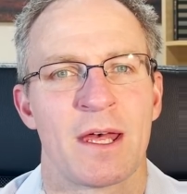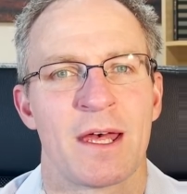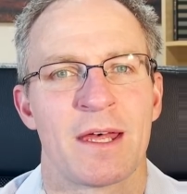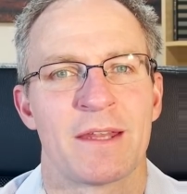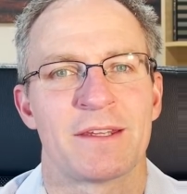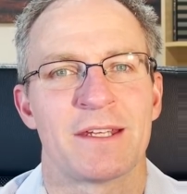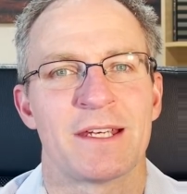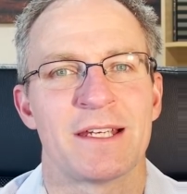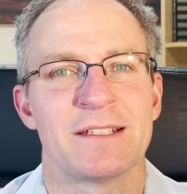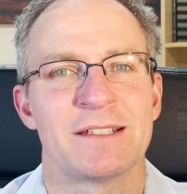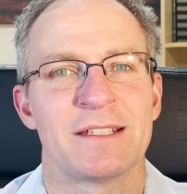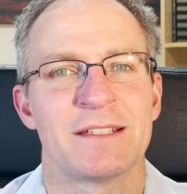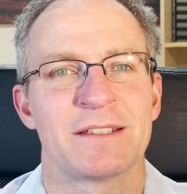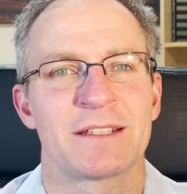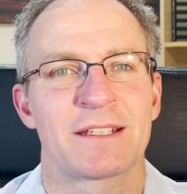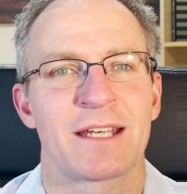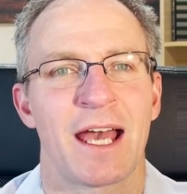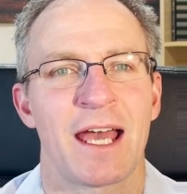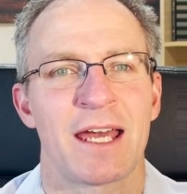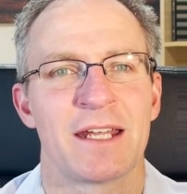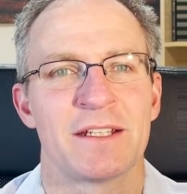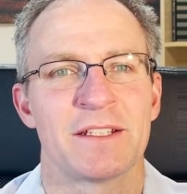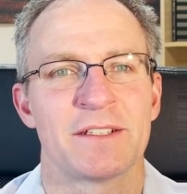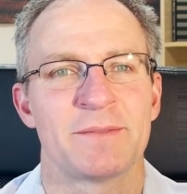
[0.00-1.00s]
These
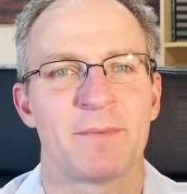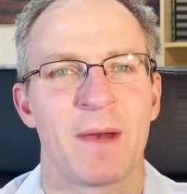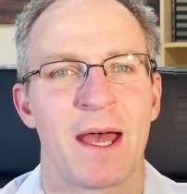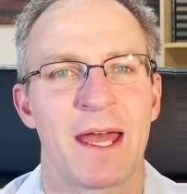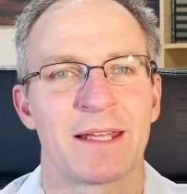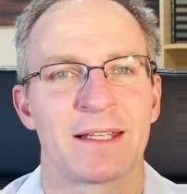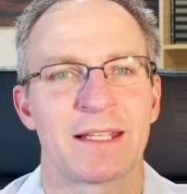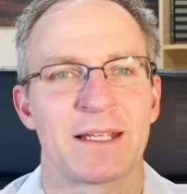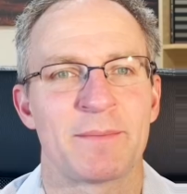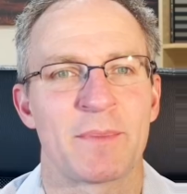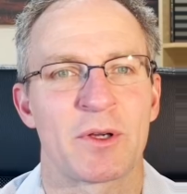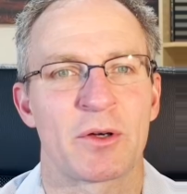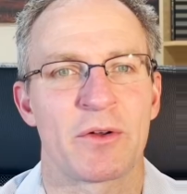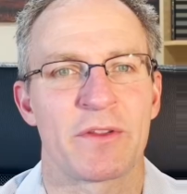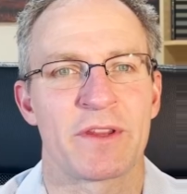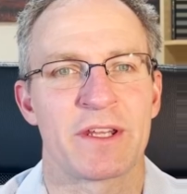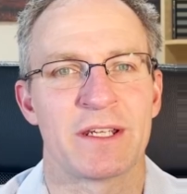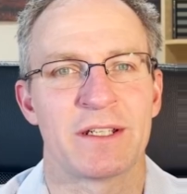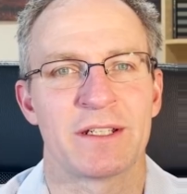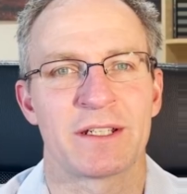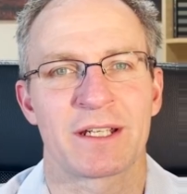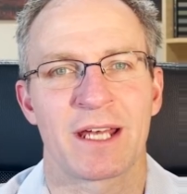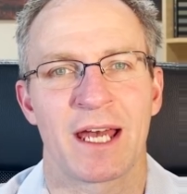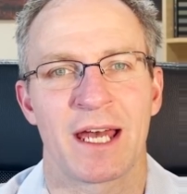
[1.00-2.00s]
indicators mainly mirror the
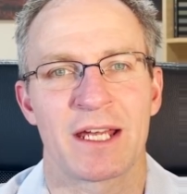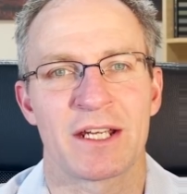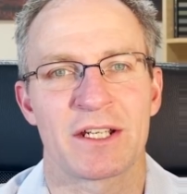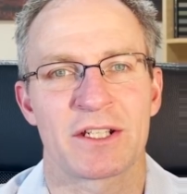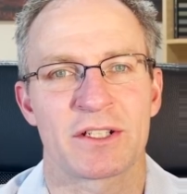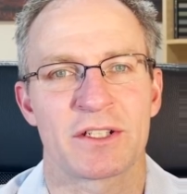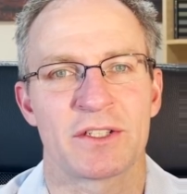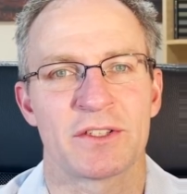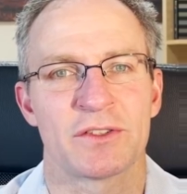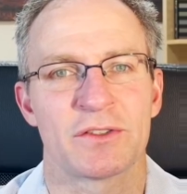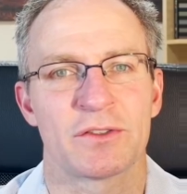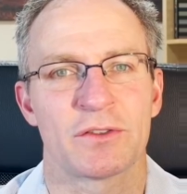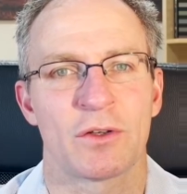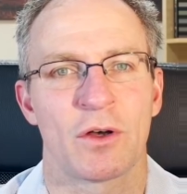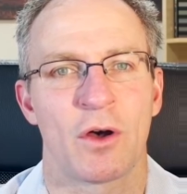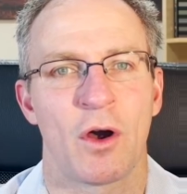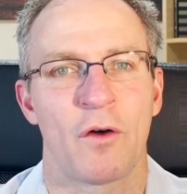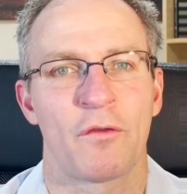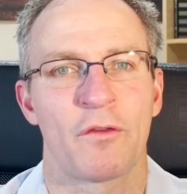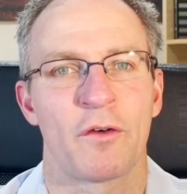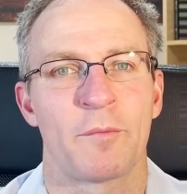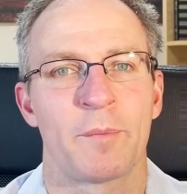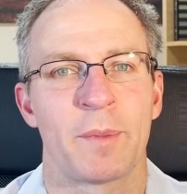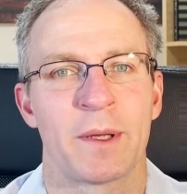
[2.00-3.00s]
indications
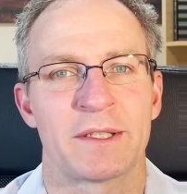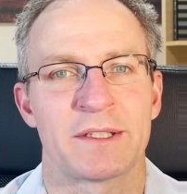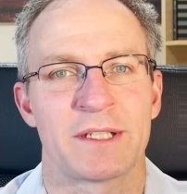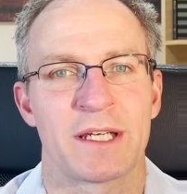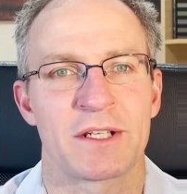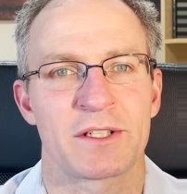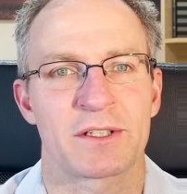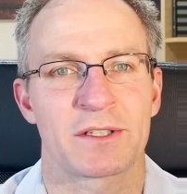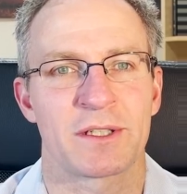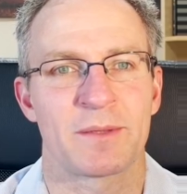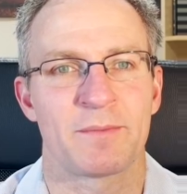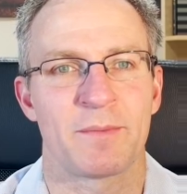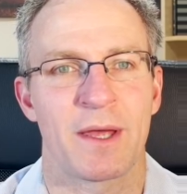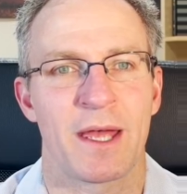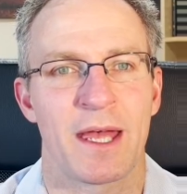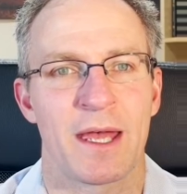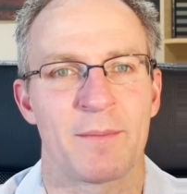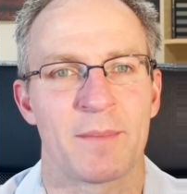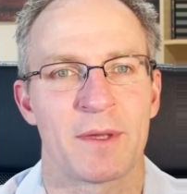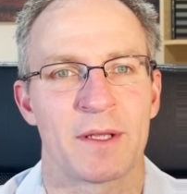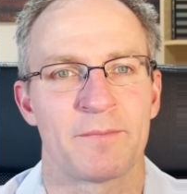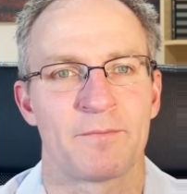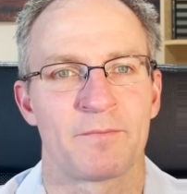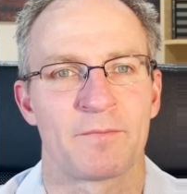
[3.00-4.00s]
of a potential
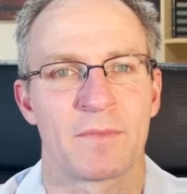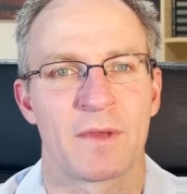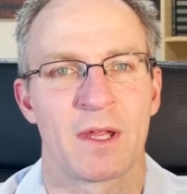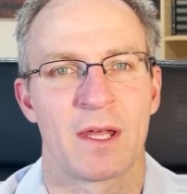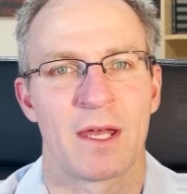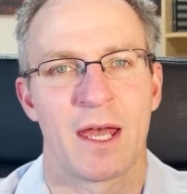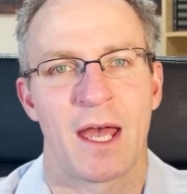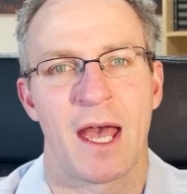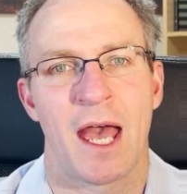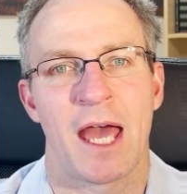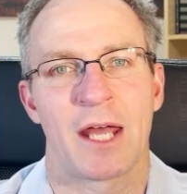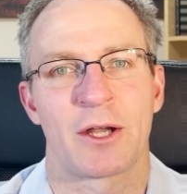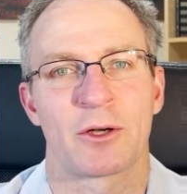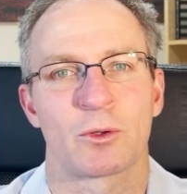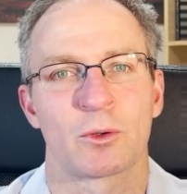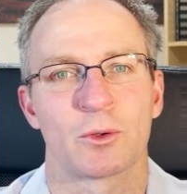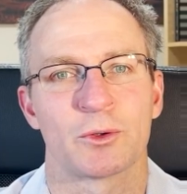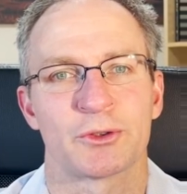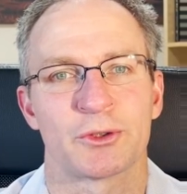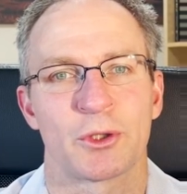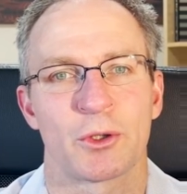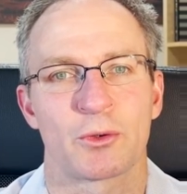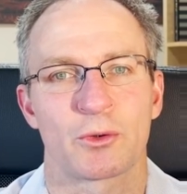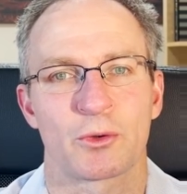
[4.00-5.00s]
impairment and are
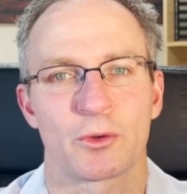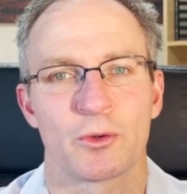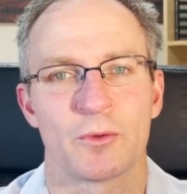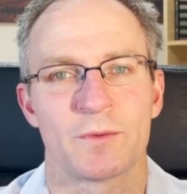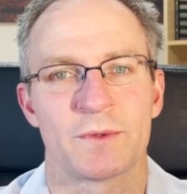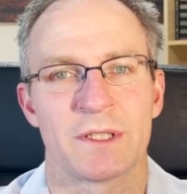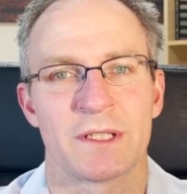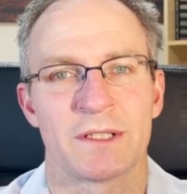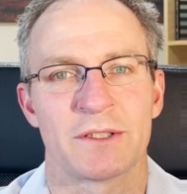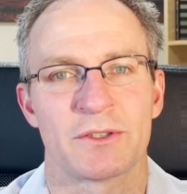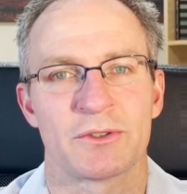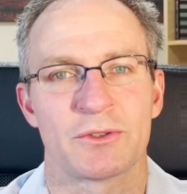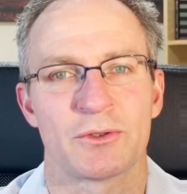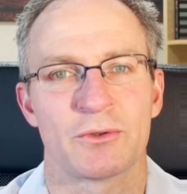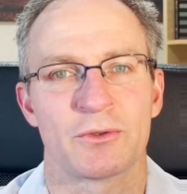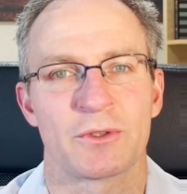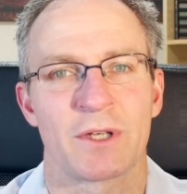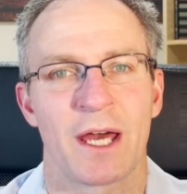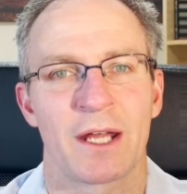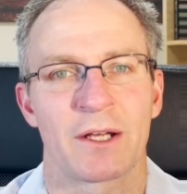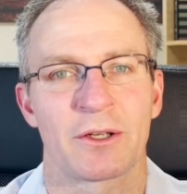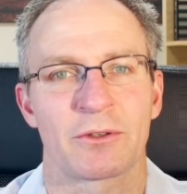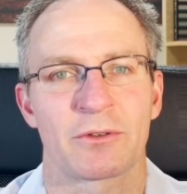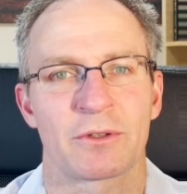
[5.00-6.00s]
also grouped into two
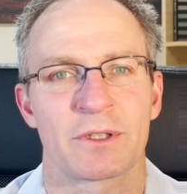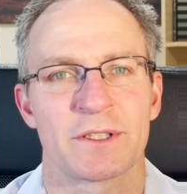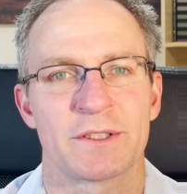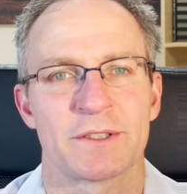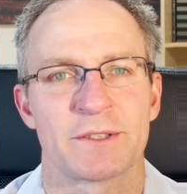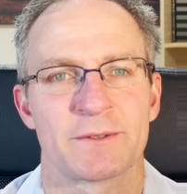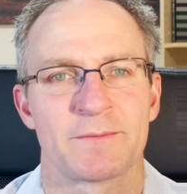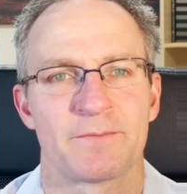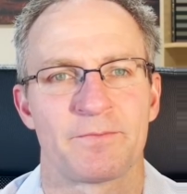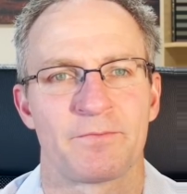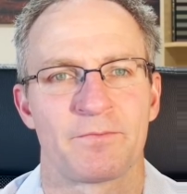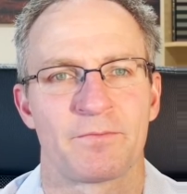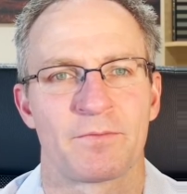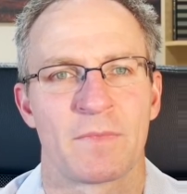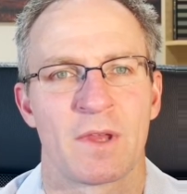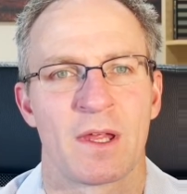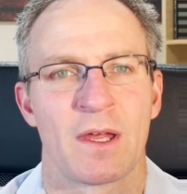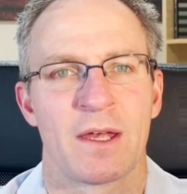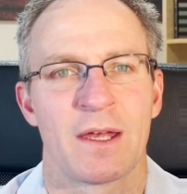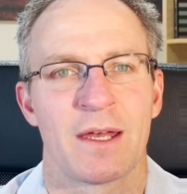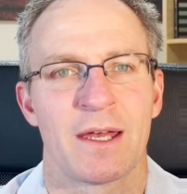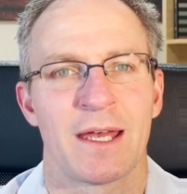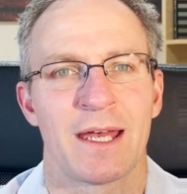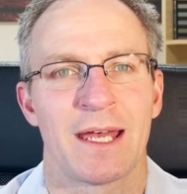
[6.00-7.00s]
categories:
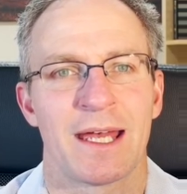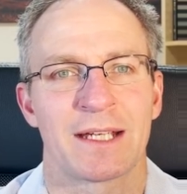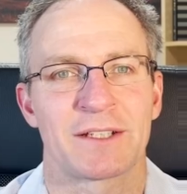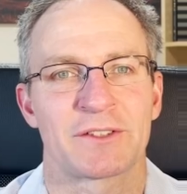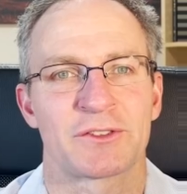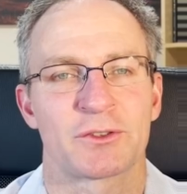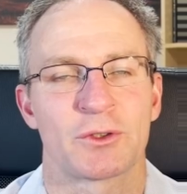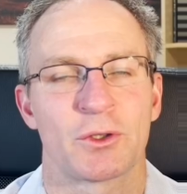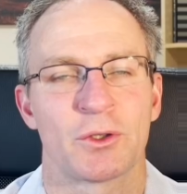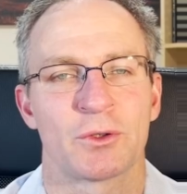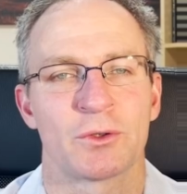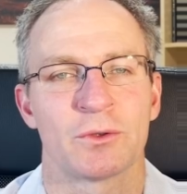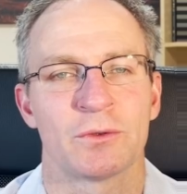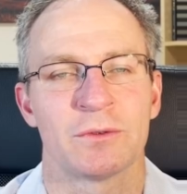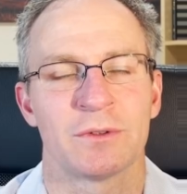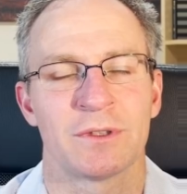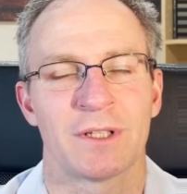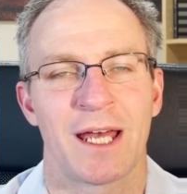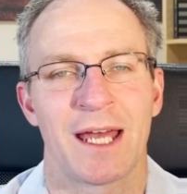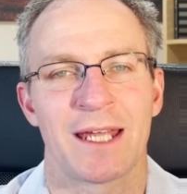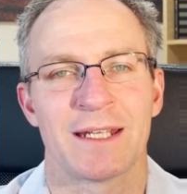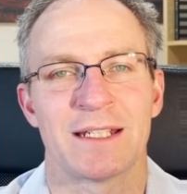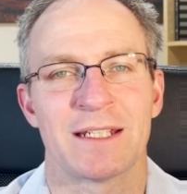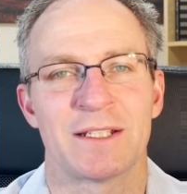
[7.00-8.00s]
external
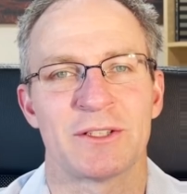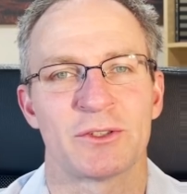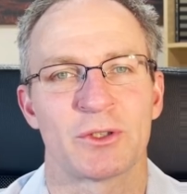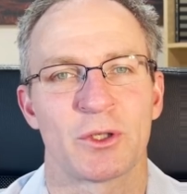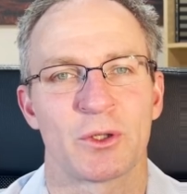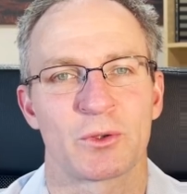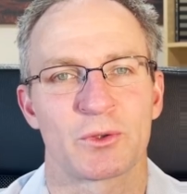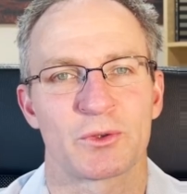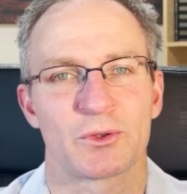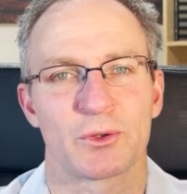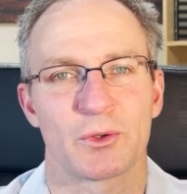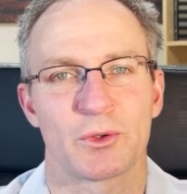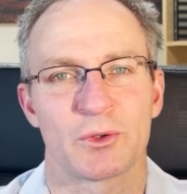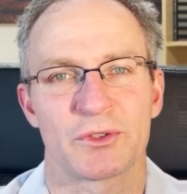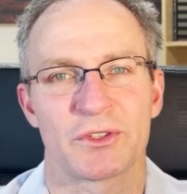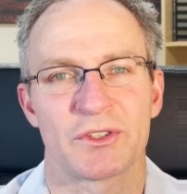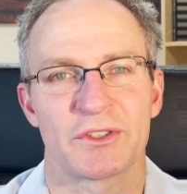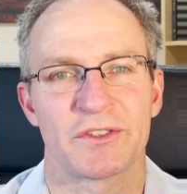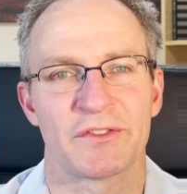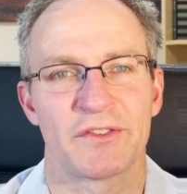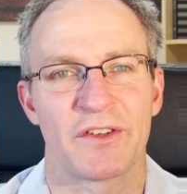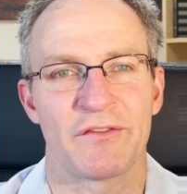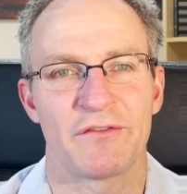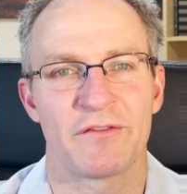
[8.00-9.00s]
and internal
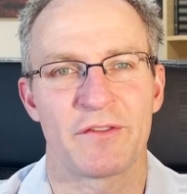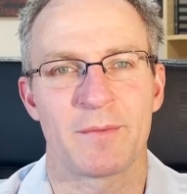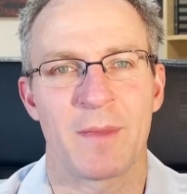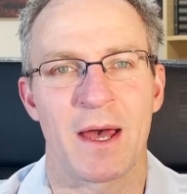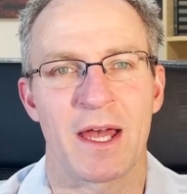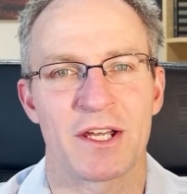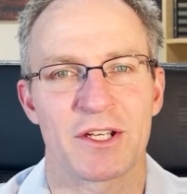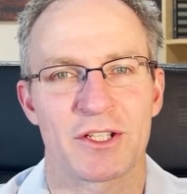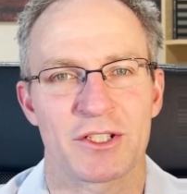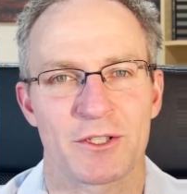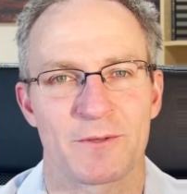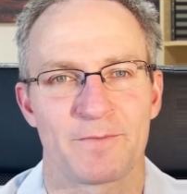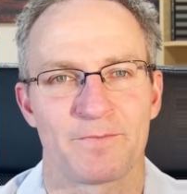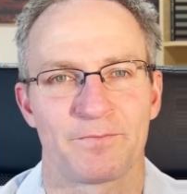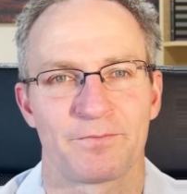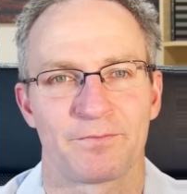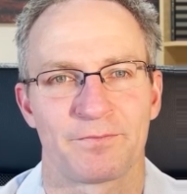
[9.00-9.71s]
sources of information.